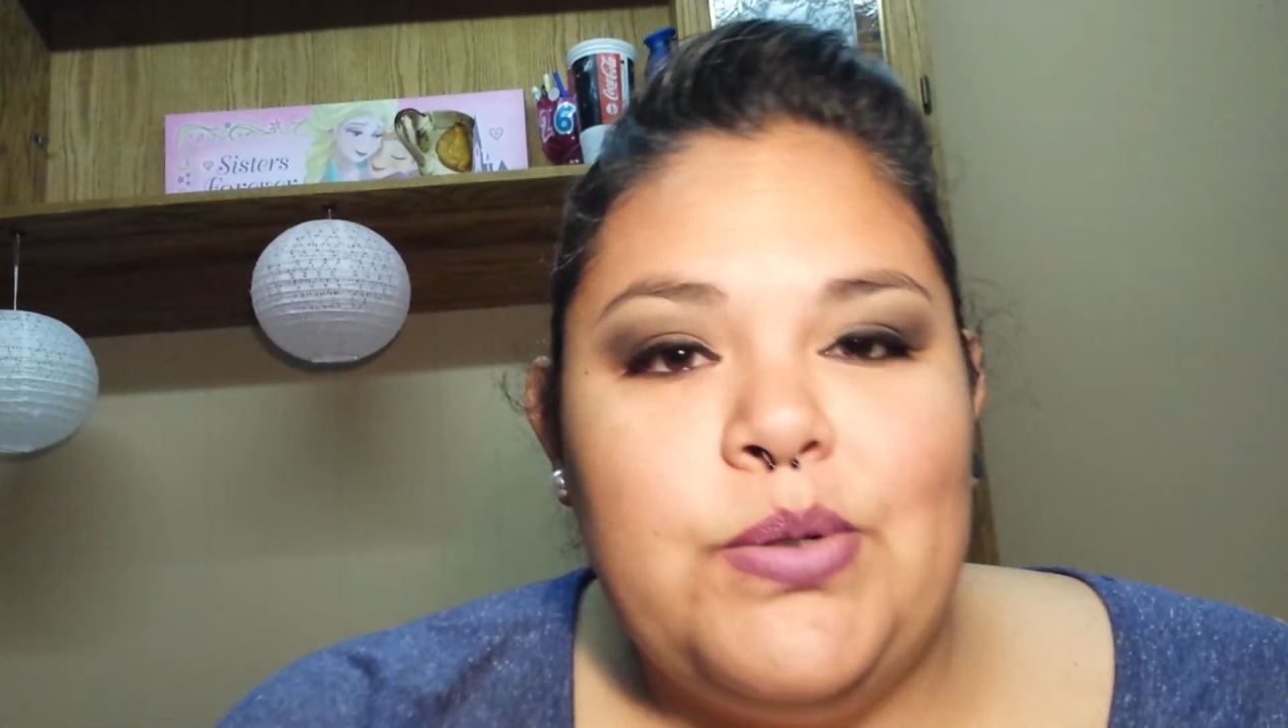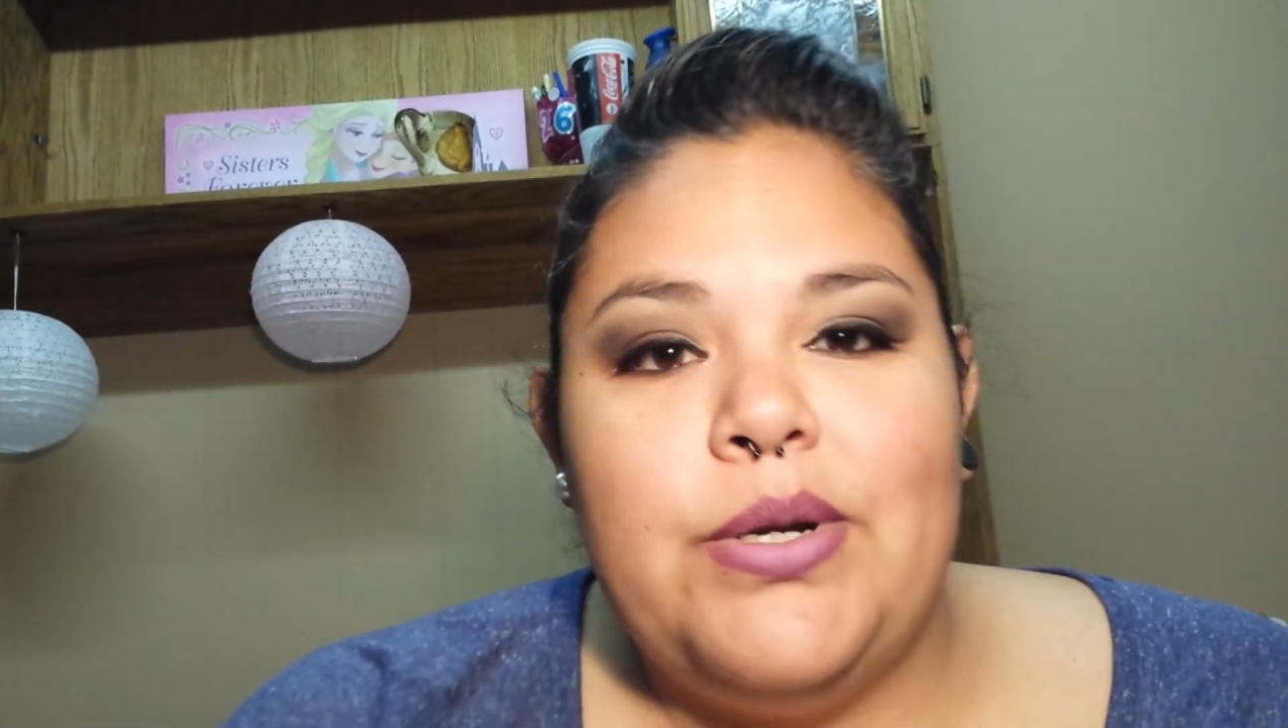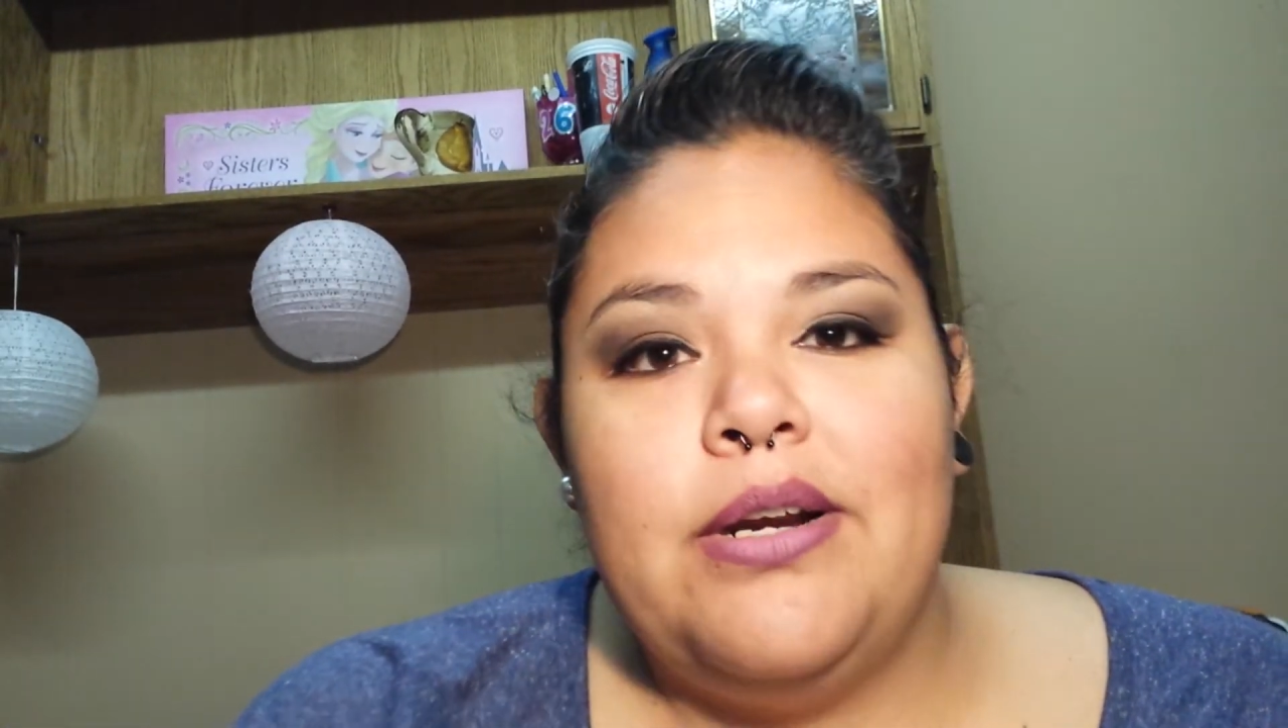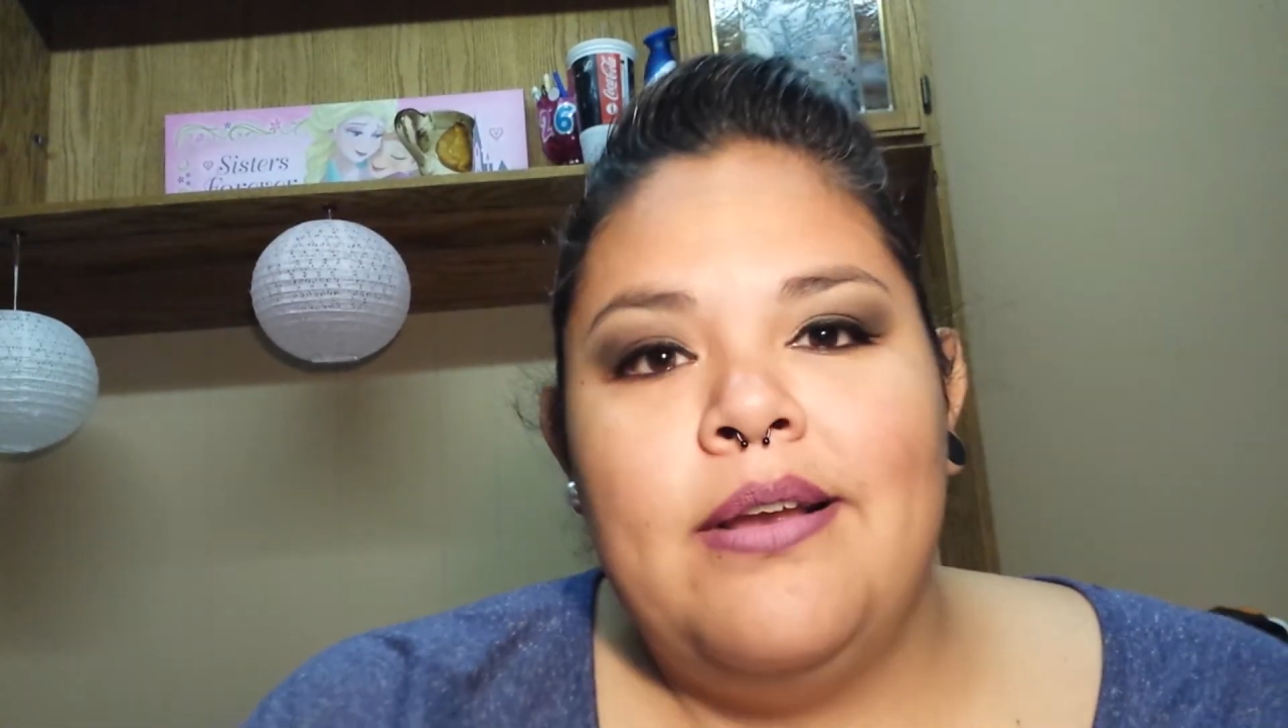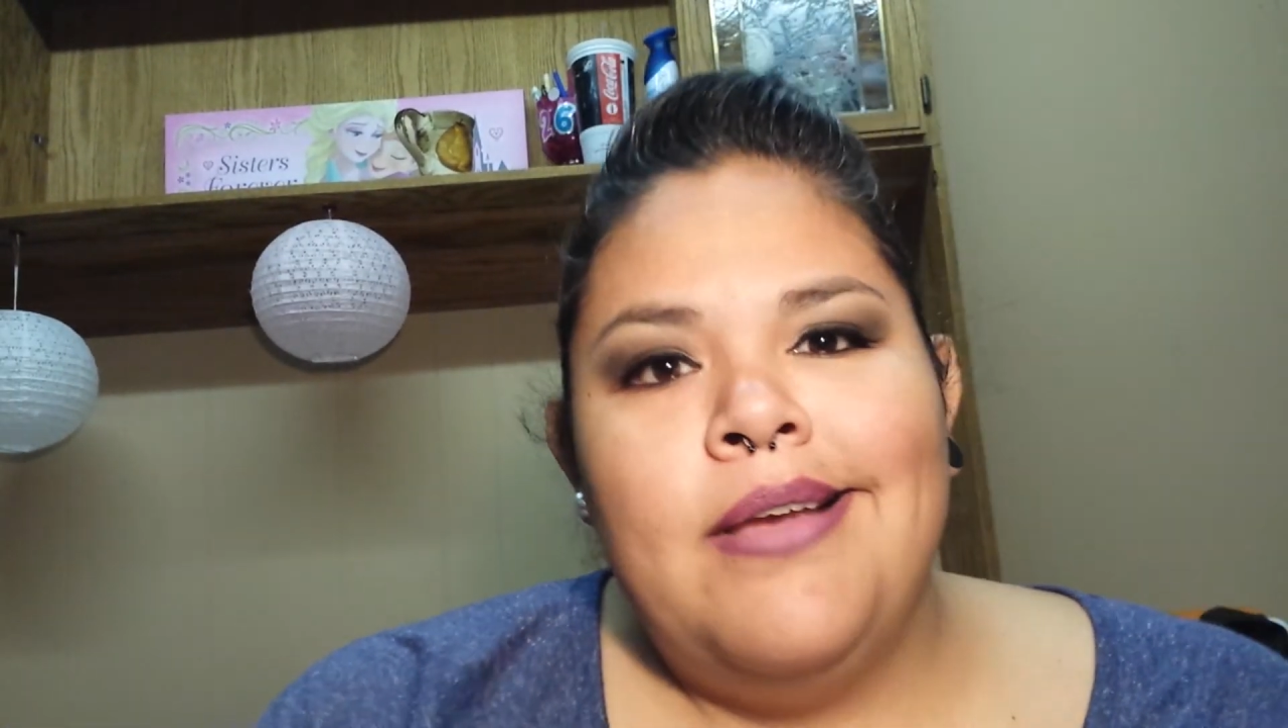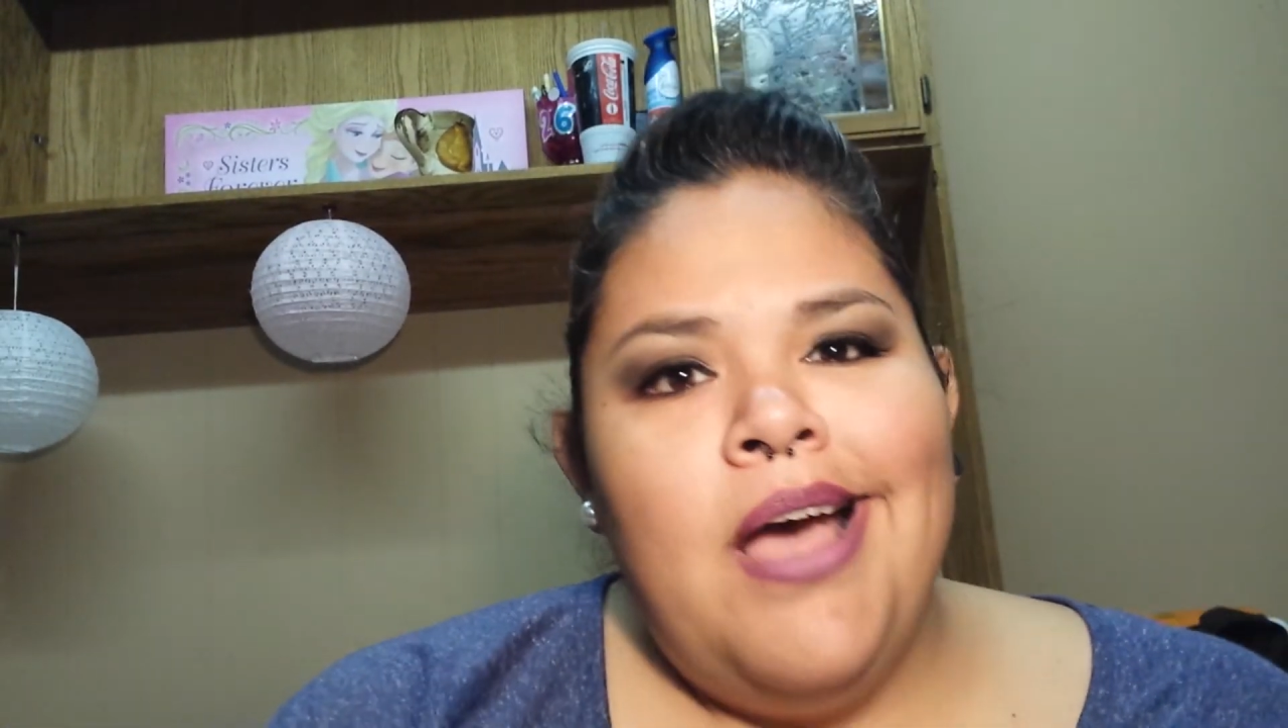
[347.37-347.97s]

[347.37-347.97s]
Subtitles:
or,